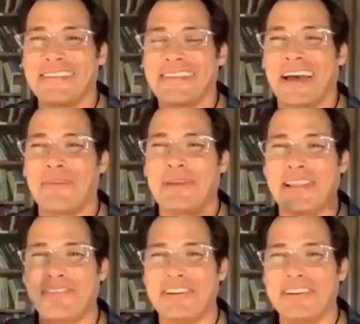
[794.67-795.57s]
I'd be
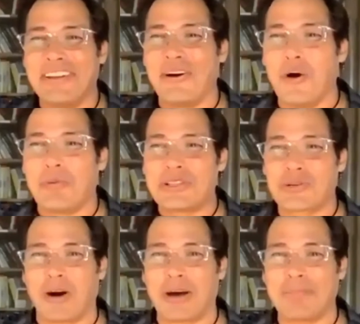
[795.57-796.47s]
living, open
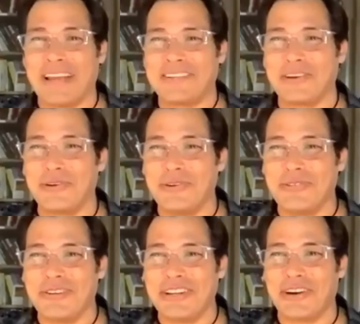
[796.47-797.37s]
squad bay too,
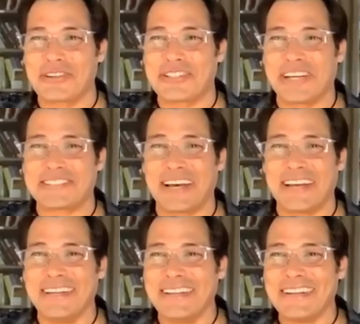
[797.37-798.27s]
when you're
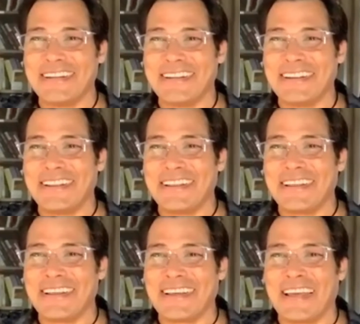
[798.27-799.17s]
stateside.
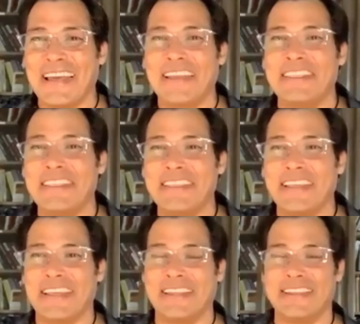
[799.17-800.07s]
And
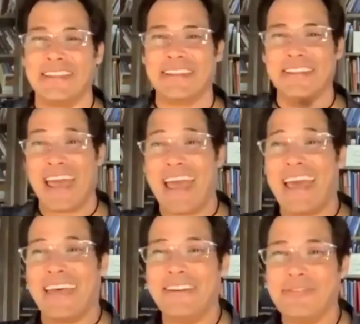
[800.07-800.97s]
the
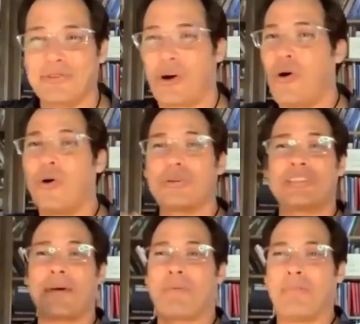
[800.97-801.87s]
head was a whole
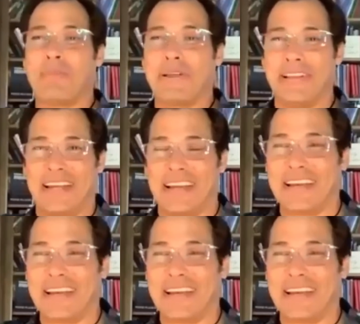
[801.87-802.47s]
separate building.